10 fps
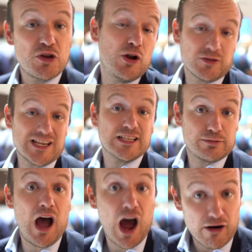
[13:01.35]
You can also get this
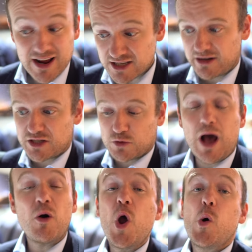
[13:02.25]
with our RX series as
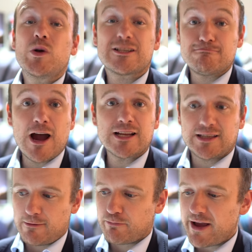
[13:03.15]
well, which is
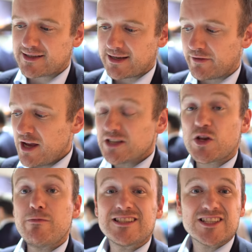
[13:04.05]
mightily impressive.
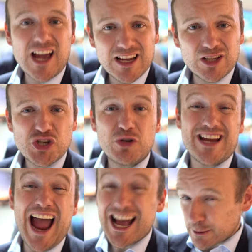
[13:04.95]
So it means silent
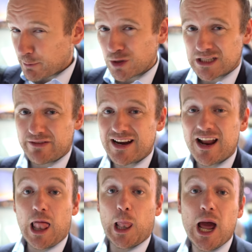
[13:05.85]
shooting at sports event
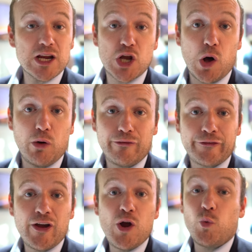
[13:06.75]
like golf
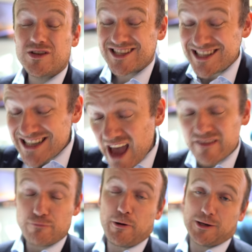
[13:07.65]
was
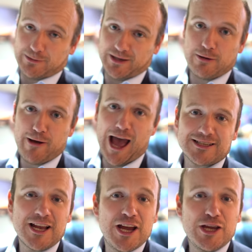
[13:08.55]
never possible in the
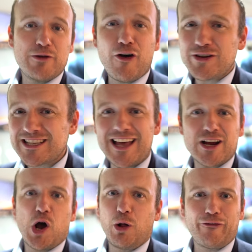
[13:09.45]
past. You've always seen
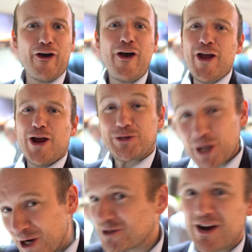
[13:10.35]
that golfer who
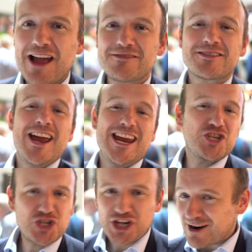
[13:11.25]
turns around, he
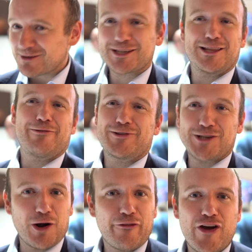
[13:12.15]
shouts at the
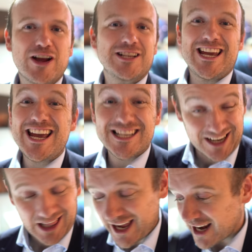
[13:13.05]
photographer because he hears
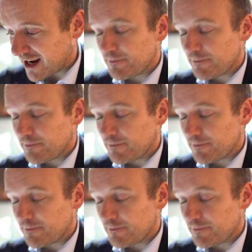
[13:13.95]
a click.